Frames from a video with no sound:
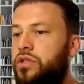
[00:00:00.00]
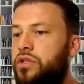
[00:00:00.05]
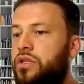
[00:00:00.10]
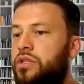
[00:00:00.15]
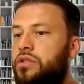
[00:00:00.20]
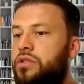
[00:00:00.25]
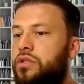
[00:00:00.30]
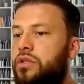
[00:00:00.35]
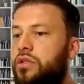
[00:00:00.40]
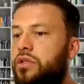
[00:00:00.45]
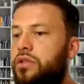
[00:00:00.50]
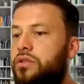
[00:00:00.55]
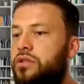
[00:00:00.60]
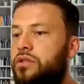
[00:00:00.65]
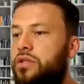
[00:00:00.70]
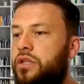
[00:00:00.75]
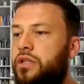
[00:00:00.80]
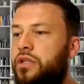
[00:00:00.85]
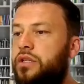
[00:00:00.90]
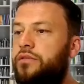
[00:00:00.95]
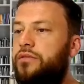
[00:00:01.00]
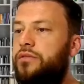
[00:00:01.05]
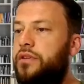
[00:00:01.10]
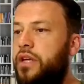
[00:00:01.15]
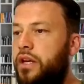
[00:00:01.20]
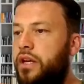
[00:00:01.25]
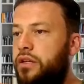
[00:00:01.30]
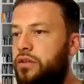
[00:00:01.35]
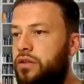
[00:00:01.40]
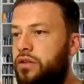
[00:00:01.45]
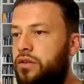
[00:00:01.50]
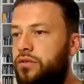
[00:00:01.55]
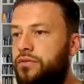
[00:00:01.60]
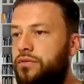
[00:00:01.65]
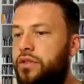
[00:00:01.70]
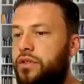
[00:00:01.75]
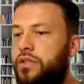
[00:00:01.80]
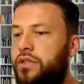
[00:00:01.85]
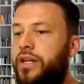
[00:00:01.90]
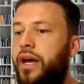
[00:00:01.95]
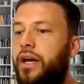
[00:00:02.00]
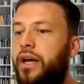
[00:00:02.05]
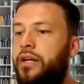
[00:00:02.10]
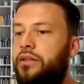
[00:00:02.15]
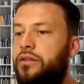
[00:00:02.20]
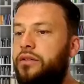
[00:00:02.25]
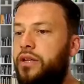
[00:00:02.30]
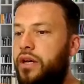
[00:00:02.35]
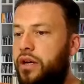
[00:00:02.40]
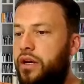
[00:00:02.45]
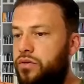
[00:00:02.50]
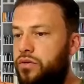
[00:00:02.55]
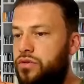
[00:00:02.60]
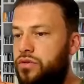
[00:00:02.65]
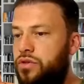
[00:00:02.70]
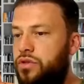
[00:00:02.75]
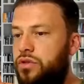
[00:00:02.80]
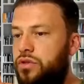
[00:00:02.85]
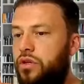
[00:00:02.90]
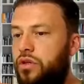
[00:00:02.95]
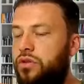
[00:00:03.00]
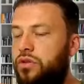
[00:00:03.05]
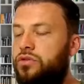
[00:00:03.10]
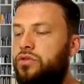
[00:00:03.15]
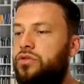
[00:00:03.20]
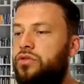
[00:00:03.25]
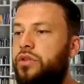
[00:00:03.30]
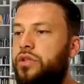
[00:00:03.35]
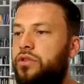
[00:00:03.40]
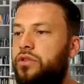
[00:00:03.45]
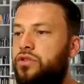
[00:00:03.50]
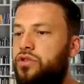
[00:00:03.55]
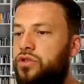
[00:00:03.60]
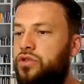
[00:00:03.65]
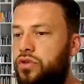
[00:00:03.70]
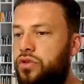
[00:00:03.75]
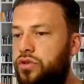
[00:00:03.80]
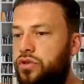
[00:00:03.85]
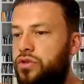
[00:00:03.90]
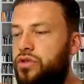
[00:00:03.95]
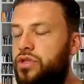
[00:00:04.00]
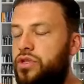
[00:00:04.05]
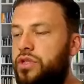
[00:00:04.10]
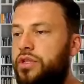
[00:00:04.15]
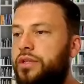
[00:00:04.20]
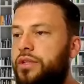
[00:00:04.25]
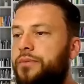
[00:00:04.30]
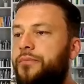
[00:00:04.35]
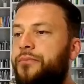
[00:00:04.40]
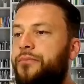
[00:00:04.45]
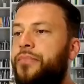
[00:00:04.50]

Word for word: He's the significator of the ninth house, also in astrology.